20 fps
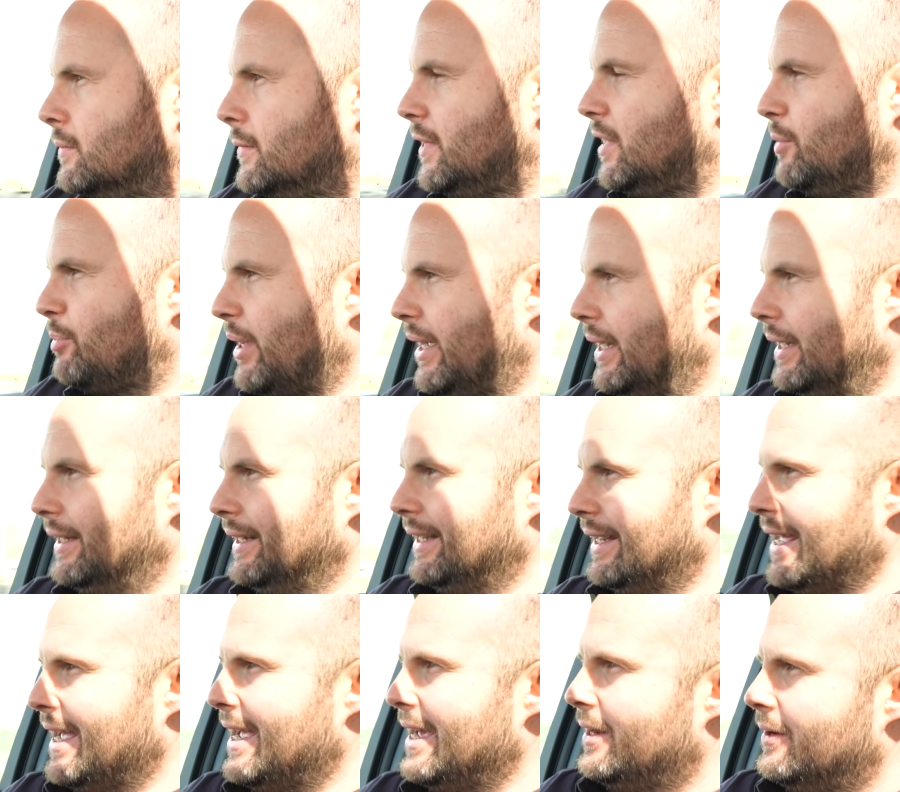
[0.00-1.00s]
E-pedal
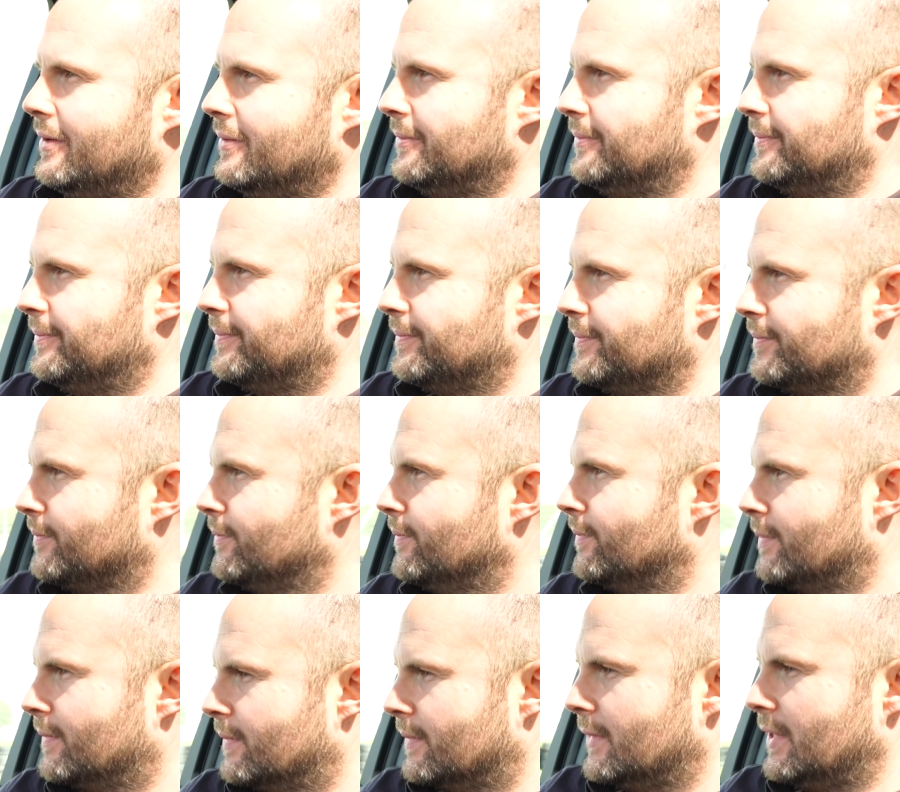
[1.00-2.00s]
again.
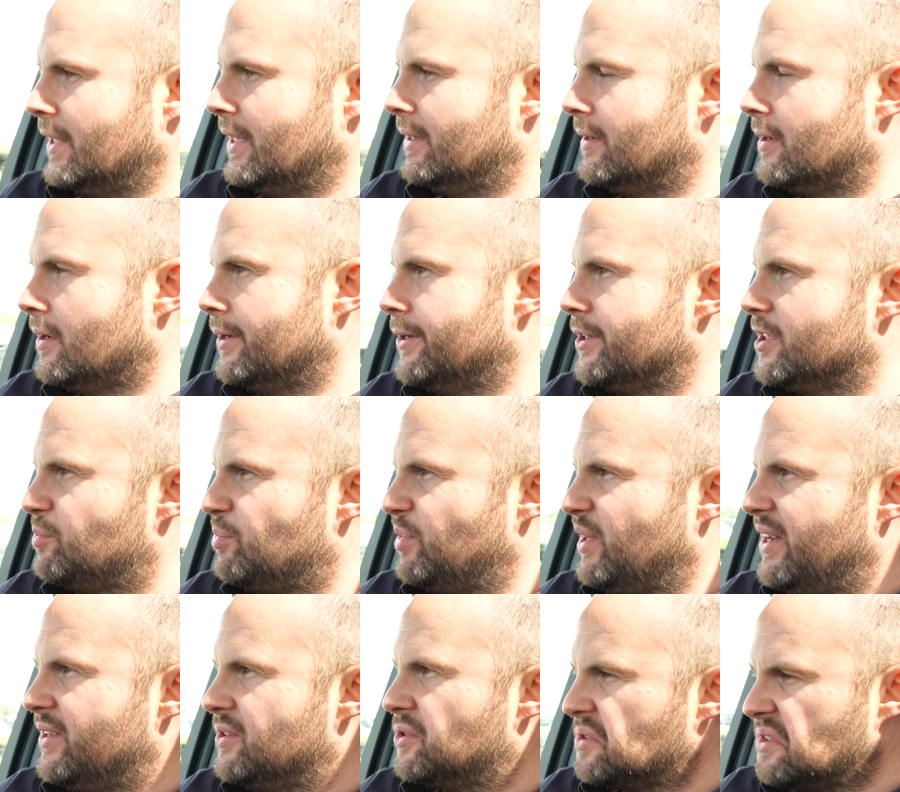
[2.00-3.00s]
Yeah, higher
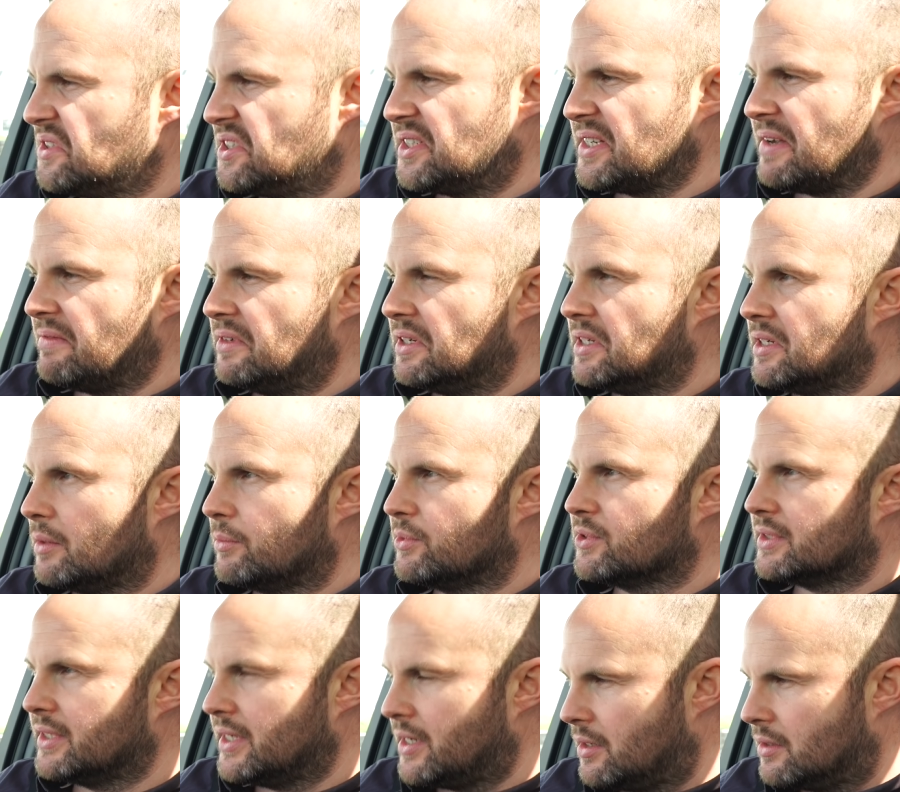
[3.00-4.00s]
speed, sort of 70
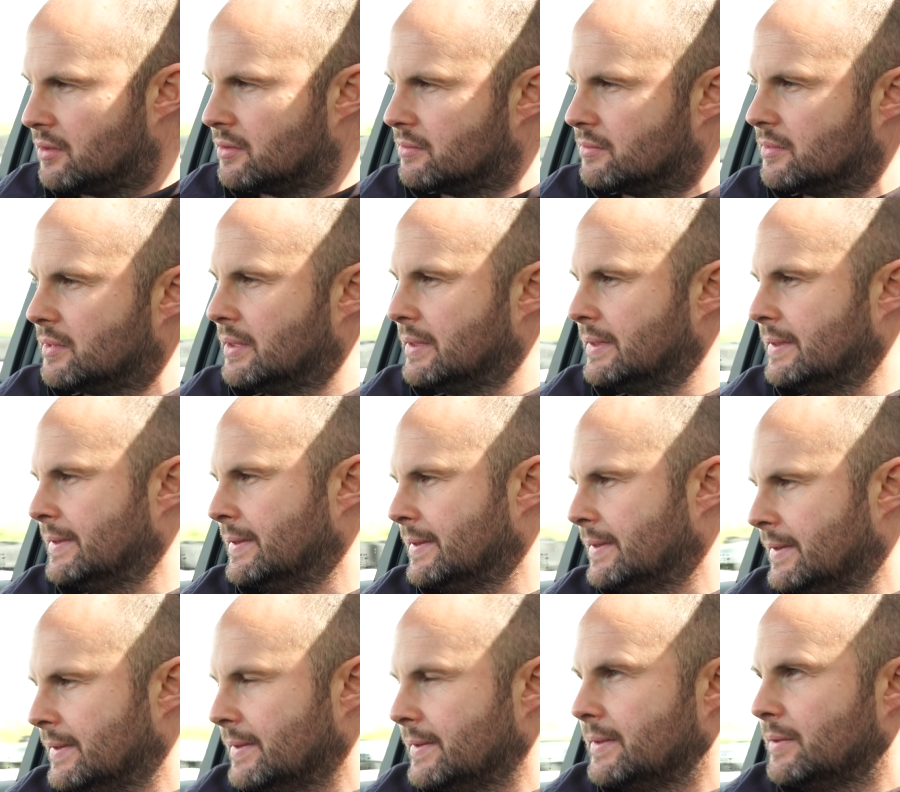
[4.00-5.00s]
kilometers an hour.
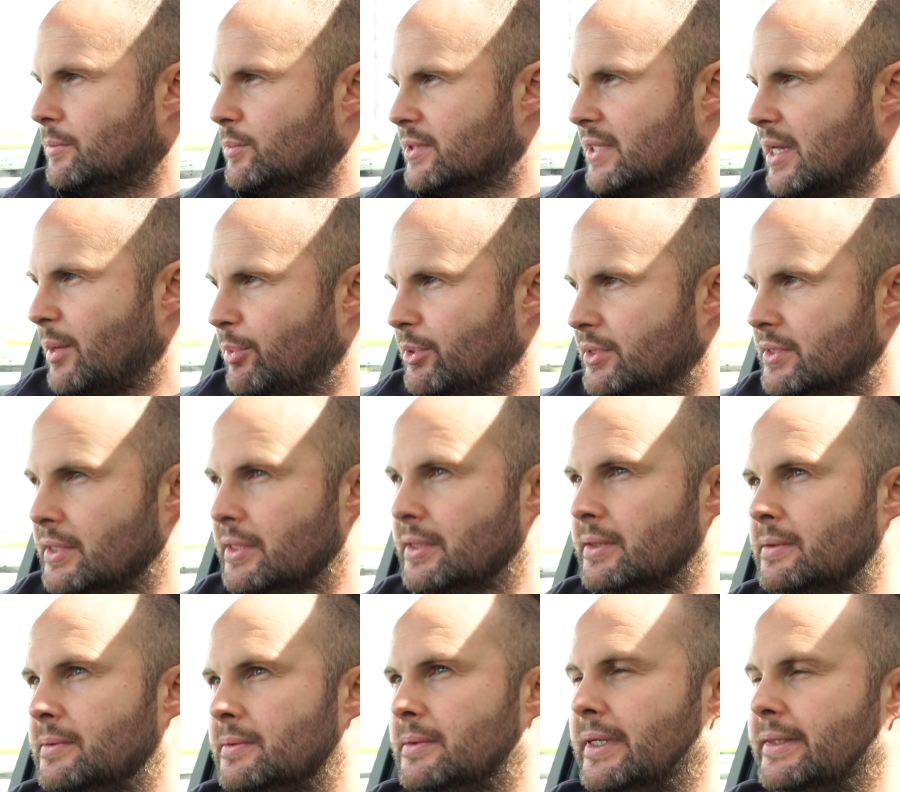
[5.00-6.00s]
Was happy
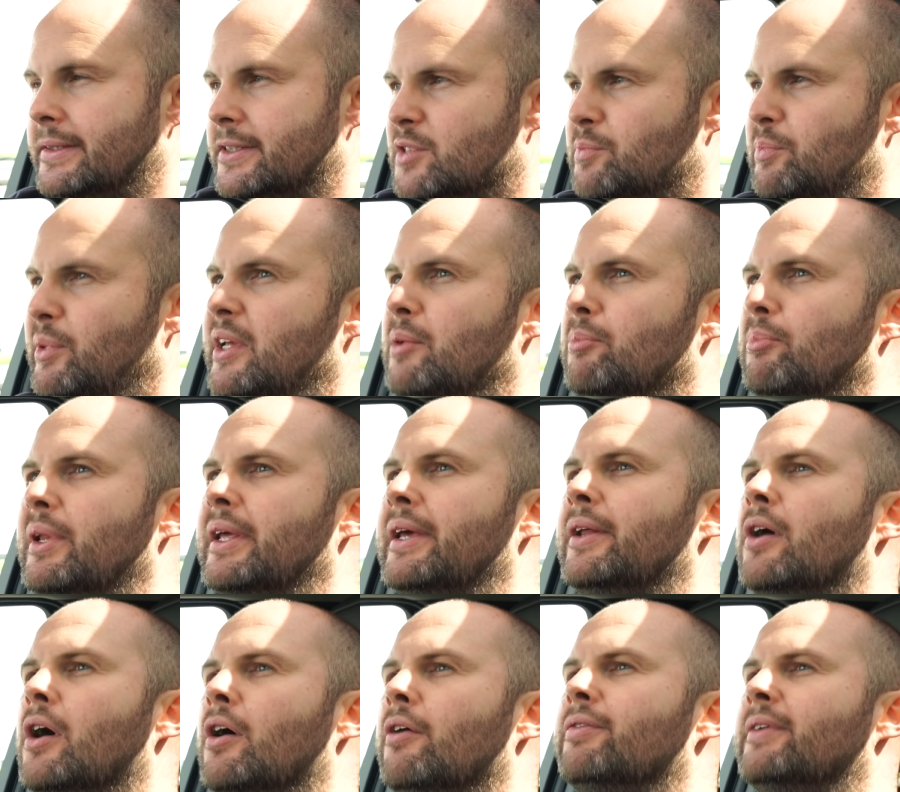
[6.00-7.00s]
to let the speed
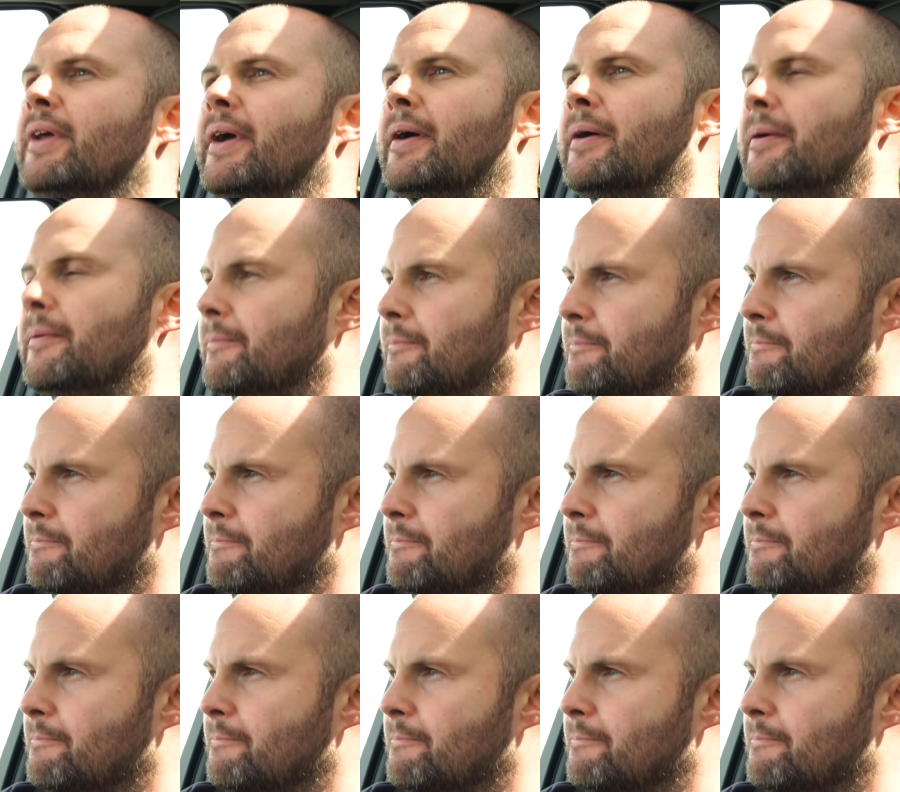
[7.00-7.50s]
bleed off there.